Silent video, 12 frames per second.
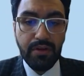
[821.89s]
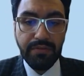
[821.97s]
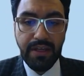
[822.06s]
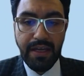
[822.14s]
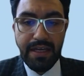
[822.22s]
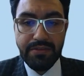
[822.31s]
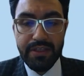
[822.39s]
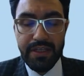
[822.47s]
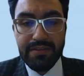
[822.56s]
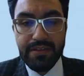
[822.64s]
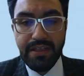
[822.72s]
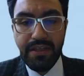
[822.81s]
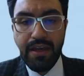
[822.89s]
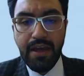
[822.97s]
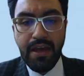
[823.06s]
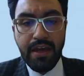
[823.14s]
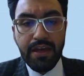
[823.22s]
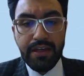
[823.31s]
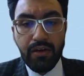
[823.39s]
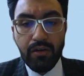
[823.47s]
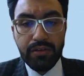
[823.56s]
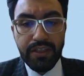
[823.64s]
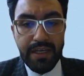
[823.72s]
As you can see, in all cases,